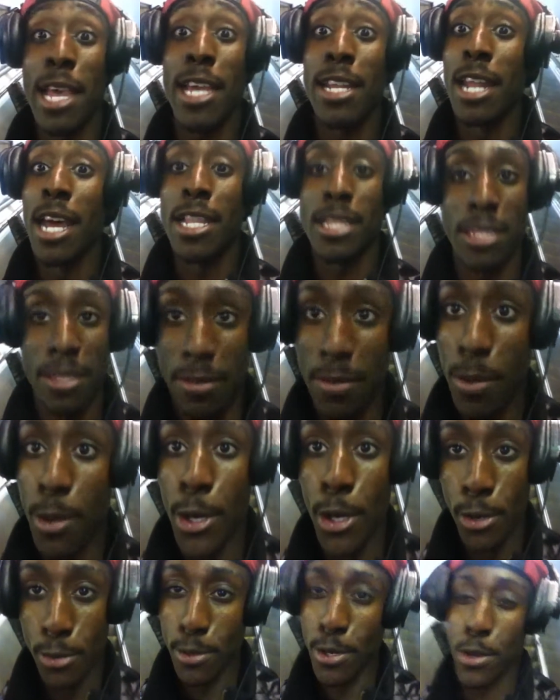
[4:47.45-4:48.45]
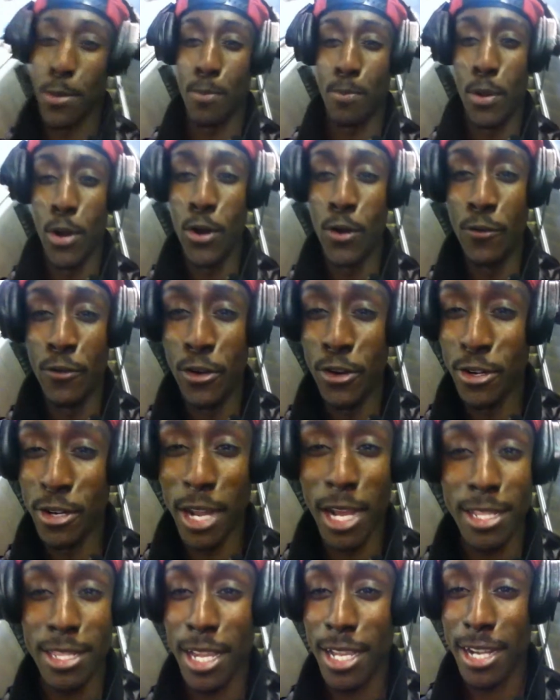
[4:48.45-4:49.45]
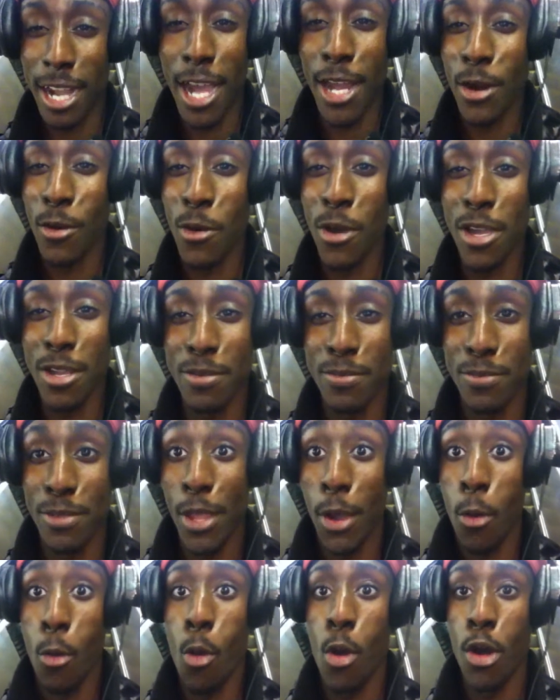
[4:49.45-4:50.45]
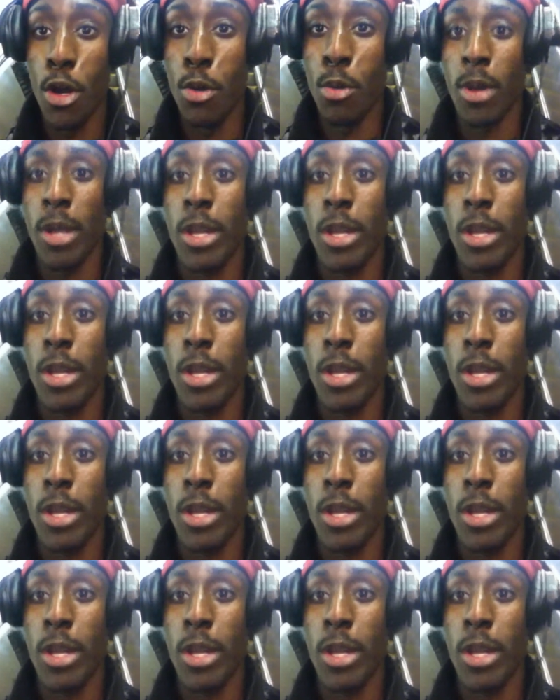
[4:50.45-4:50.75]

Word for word: no, no, pervert, not that kind right. of wet. Water wet. It was, it was